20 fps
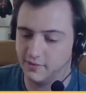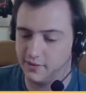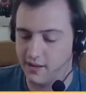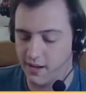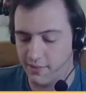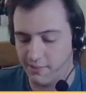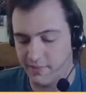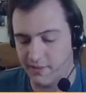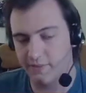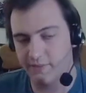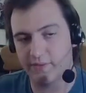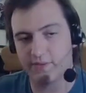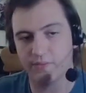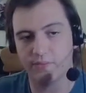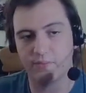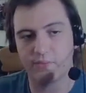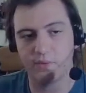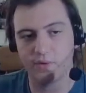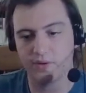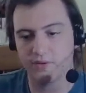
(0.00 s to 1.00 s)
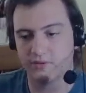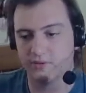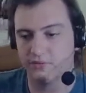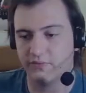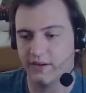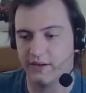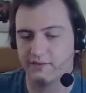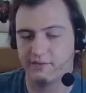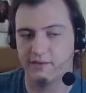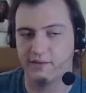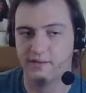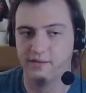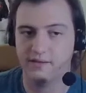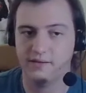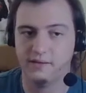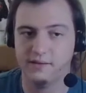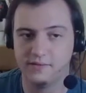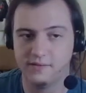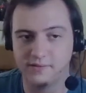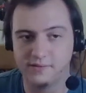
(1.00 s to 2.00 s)
I believe that's a mortgage advisor
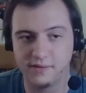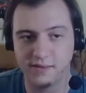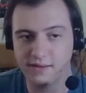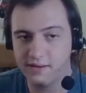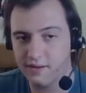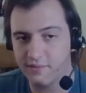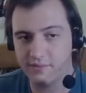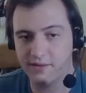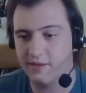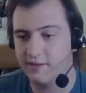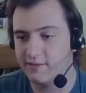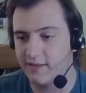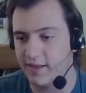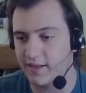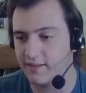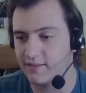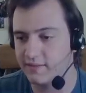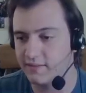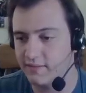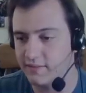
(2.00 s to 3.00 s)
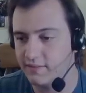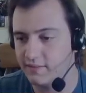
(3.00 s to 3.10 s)
sending me a text.